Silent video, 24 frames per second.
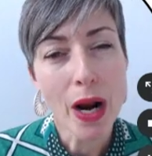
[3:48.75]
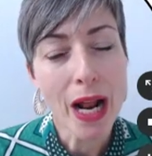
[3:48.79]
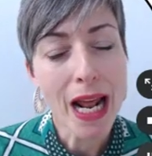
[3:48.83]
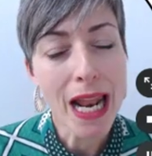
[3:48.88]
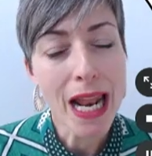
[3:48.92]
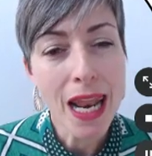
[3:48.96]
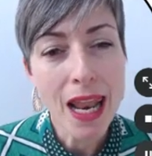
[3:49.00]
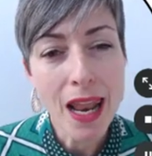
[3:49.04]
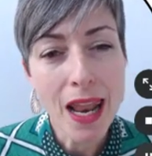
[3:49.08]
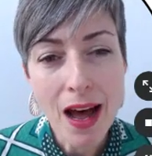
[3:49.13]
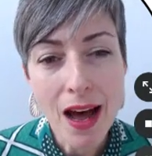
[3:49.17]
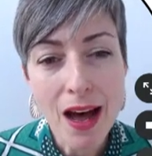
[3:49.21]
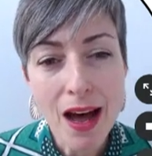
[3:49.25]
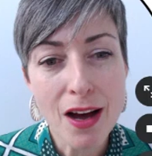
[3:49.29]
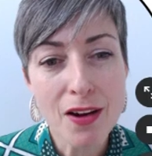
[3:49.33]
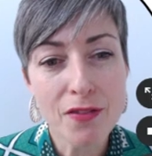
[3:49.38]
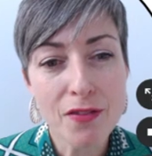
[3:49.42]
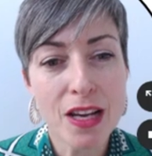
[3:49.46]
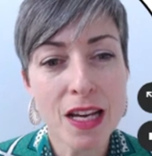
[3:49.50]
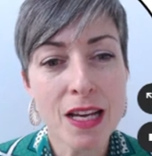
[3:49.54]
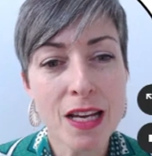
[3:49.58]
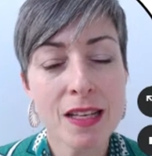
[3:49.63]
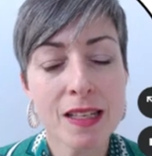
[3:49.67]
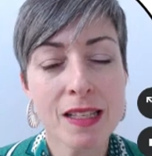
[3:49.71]
What I
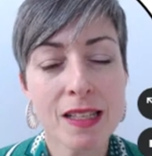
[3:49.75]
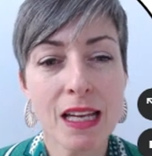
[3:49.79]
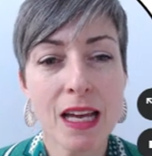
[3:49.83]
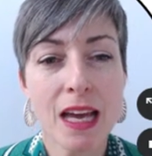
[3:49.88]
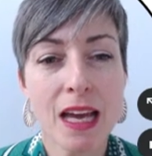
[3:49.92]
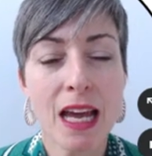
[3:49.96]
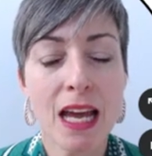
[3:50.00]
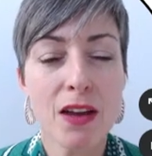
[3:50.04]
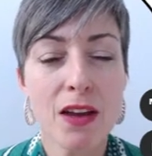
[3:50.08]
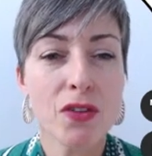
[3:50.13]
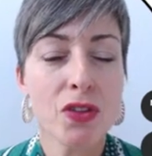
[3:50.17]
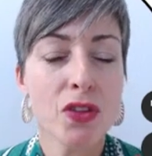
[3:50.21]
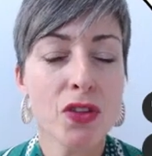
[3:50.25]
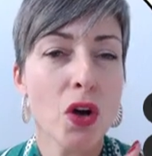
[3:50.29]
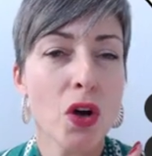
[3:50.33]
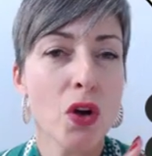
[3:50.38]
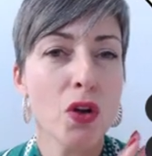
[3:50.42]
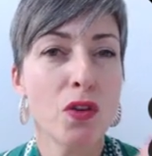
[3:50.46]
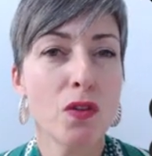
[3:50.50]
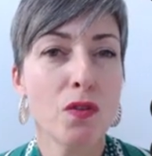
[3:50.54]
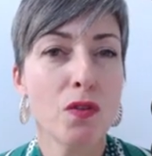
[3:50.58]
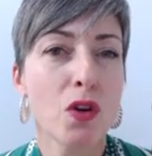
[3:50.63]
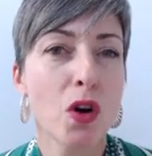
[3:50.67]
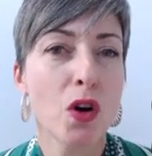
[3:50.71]
love is even
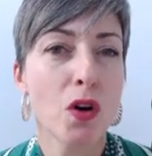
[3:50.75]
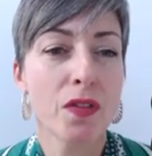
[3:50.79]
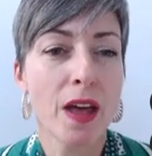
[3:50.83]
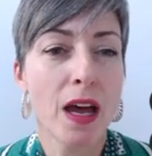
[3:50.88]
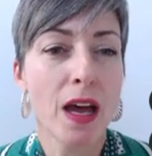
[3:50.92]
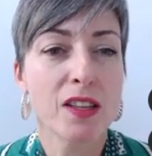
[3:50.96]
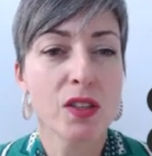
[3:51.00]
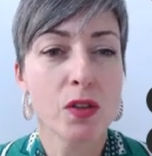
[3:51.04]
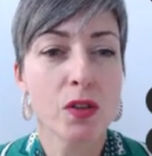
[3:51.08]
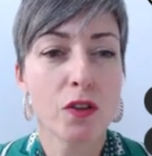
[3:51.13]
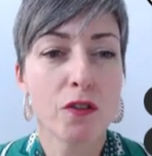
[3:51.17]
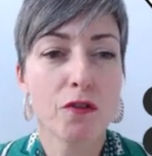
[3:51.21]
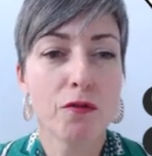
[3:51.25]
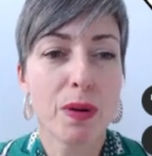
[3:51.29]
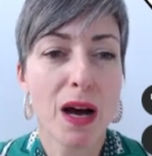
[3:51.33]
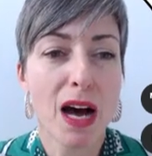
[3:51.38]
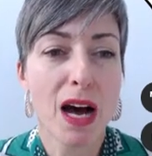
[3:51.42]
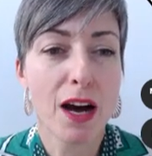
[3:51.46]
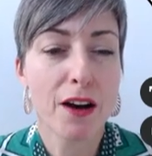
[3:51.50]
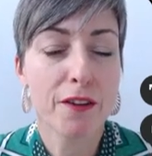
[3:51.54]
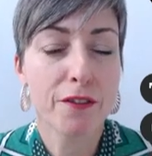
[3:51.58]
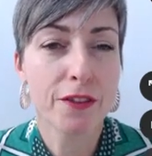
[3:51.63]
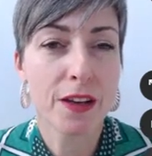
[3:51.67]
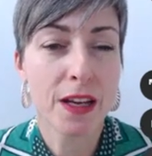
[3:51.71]
though you've got that sort of
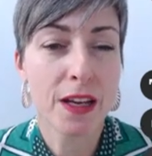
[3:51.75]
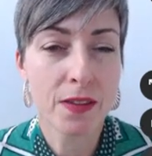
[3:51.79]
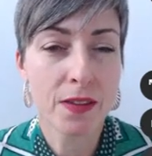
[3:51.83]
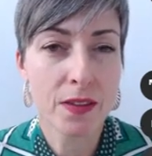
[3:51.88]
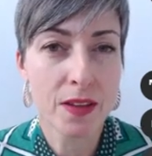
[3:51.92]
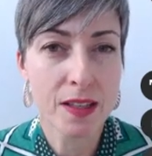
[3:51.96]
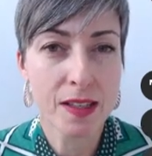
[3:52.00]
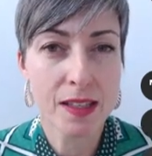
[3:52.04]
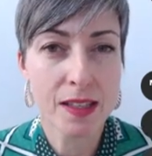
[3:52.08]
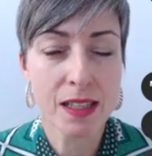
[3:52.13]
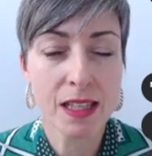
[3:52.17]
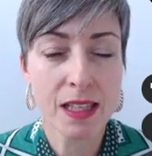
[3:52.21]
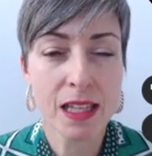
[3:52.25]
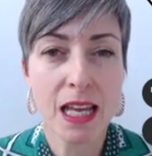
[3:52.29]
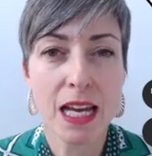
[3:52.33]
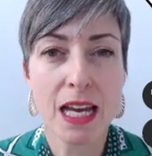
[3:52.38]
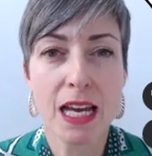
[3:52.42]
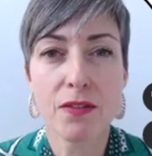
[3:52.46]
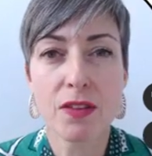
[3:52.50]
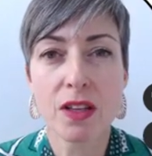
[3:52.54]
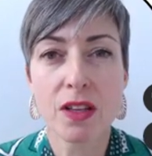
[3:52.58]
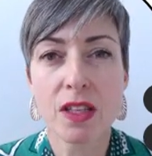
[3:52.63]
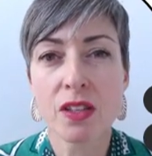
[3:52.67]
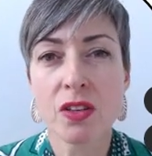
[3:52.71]
puff in the
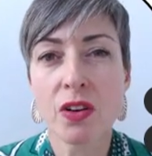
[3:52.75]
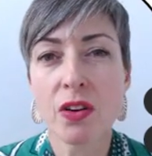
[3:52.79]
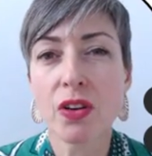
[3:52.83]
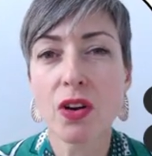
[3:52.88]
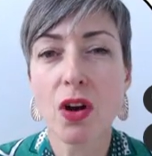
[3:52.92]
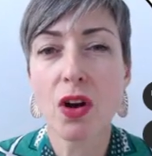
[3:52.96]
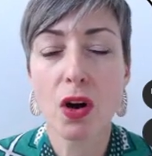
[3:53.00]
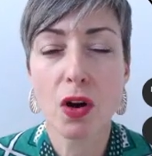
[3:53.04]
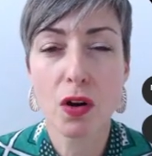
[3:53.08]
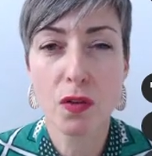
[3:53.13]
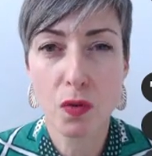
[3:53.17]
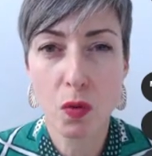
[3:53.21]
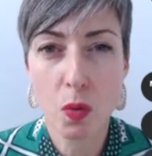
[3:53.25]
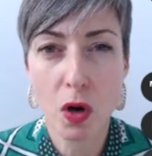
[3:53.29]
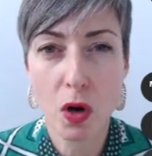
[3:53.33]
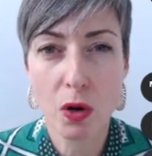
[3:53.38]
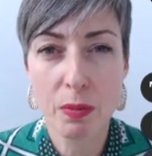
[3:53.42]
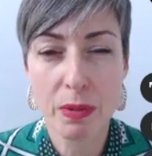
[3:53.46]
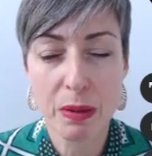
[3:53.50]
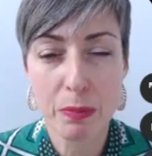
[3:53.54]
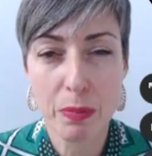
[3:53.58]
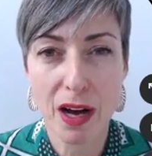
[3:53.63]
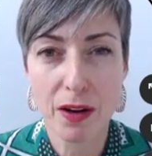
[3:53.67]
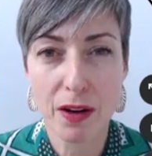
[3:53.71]
sleeve, it's not an
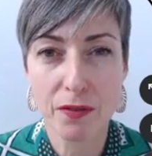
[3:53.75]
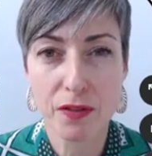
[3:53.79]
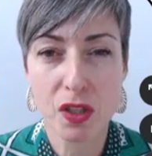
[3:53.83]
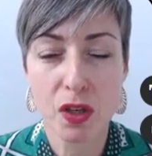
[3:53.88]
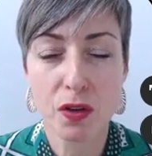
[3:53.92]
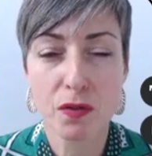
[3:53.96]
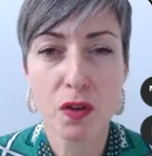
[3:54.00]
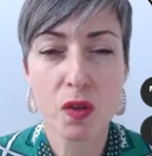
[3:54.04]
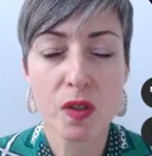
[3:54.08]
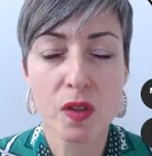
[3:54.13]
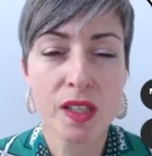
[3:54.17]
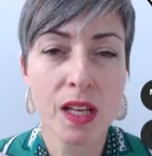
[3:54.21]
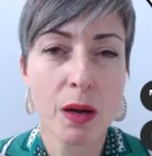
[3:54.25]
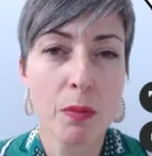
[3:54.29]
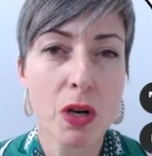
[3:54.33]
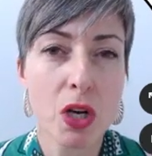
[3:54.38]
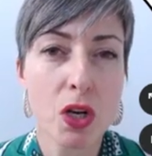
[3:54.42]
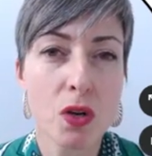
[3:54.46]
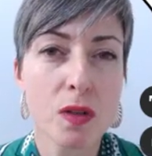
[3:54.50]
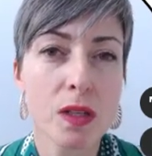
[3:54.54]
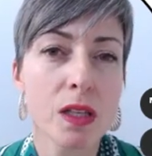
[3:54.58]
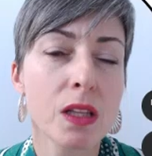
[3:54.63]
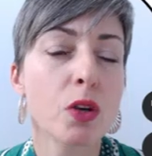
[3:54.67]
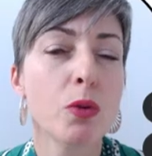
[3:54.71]
overwhelming puff. So if you're
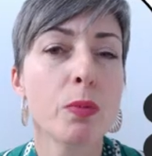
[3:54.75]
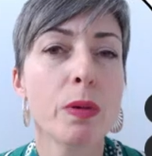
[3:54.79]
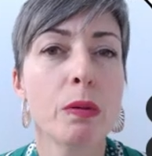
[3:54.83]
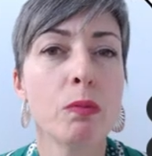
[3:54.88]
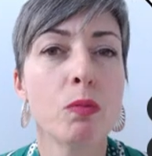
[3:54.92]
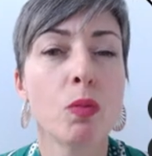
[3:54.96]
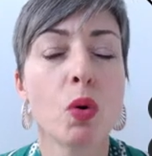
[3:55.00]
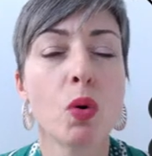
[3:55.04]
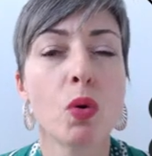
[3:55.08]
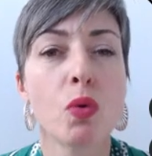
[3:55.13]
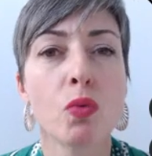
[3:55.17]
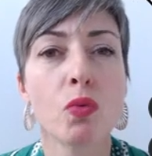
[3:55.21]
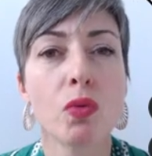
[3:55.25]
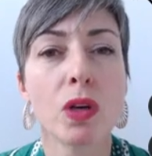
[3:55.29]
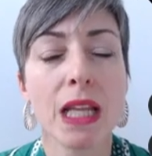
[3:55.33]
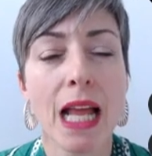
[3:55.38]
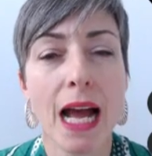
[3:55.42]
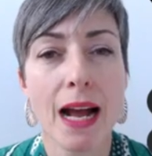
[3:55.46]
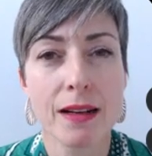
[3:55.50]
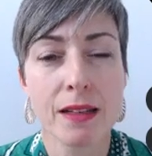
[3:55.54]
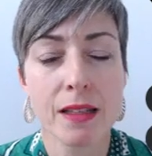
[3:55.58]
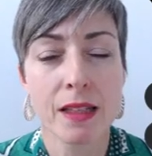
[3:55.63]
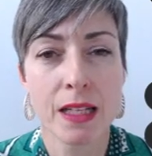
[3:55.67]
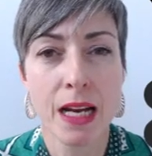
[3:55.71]
someone who's a little bit more
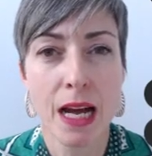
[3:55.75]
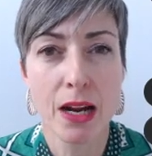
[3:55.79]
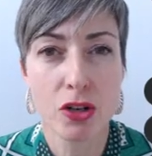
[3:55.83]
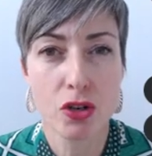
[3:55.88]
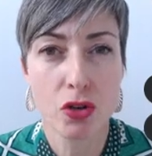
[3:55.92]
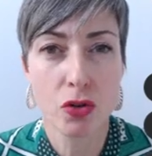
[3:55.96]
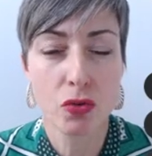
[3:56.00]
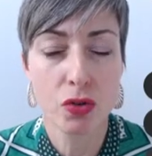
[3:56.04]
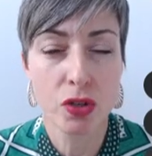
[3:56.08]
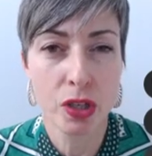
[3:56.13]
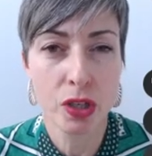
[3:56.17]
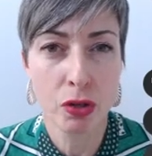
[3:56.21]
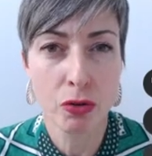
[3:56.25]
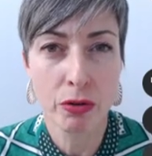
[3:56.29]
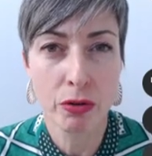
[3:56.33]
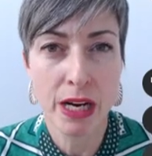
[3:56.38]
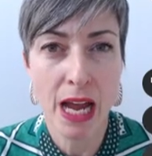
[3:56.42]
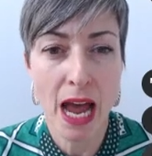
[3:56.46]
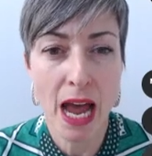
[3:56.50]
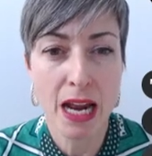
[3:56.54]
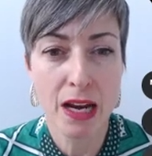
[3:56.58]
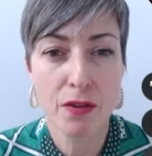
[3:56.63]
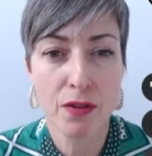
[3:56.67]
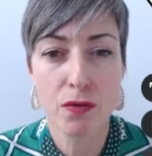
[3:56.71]
relaxed, natural to
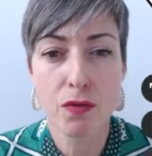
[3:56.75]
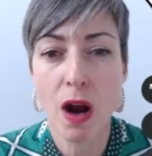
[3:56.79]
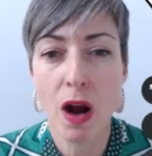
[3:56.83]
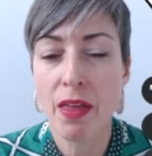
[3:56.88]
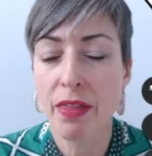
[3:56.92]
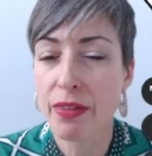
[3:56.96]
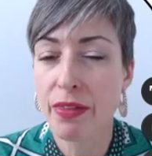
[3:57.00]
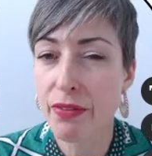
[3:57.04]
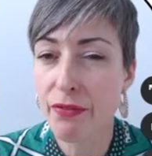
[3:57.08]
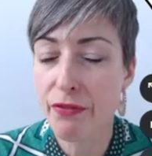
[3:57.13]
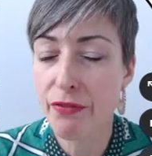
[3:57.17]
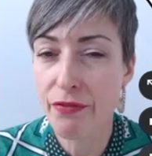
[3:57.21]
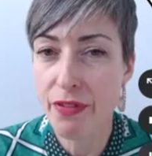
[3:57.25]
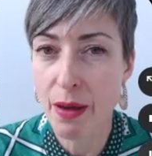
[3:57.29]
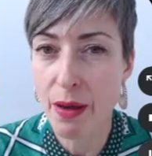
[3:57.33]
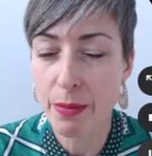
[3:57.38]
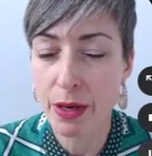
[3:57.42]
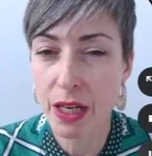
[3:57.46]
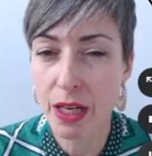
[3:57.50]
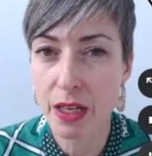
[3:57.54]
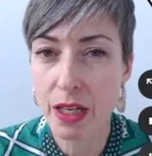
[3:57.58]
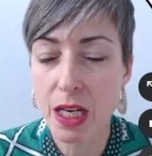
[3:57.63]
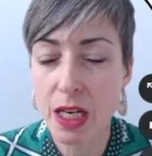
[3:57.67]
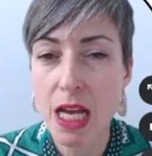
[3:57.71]
creative rather than
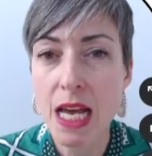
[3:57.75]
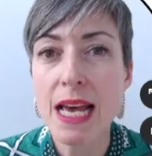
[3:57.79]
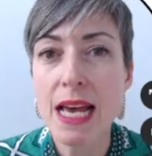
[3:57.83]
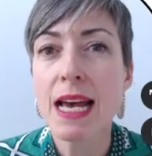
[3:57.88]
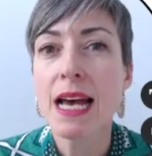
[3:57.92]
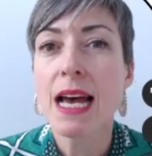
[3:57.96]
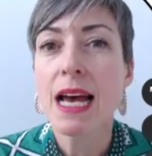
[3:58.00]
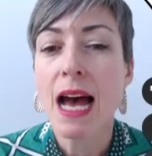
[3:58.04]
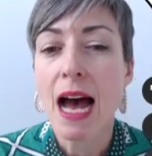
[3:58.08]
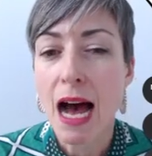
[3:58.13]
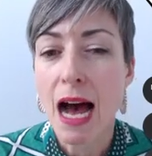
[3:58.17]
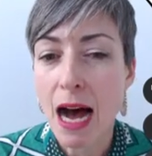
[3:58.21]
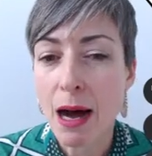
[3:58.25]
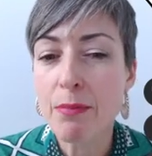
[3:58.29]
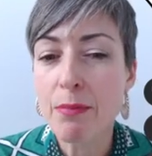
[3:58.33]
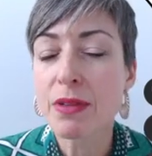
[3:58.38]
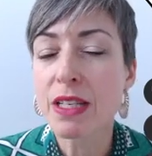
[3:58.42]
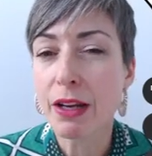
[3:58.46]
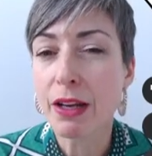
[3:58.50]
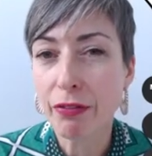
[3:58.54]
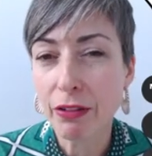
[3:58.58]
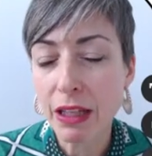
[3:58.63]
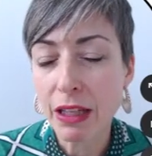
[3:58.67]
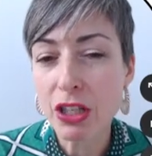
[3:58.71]
feminine,
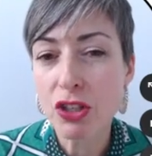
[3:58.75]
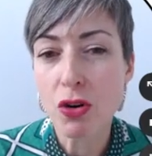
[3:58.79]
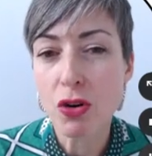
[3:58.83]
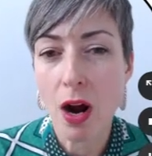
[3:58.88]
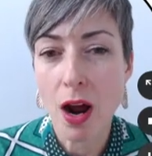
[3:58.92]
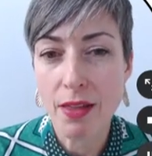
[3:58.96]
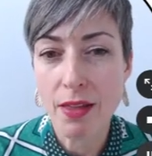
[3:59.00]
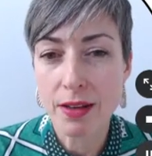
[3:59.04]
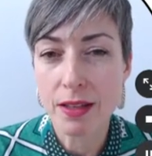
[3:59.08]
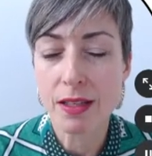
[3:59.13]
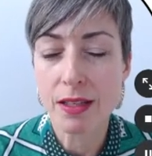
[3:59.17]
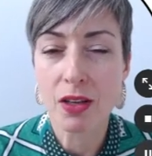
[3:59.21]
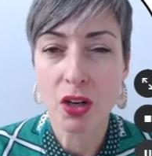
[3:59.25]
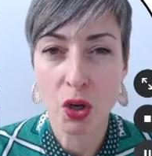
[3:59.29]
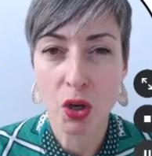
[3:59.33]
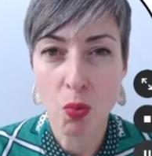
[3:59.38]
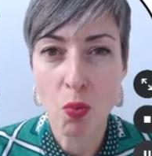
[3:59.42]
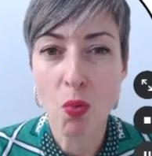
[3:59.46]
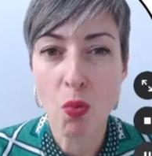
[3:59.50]
definitely try this.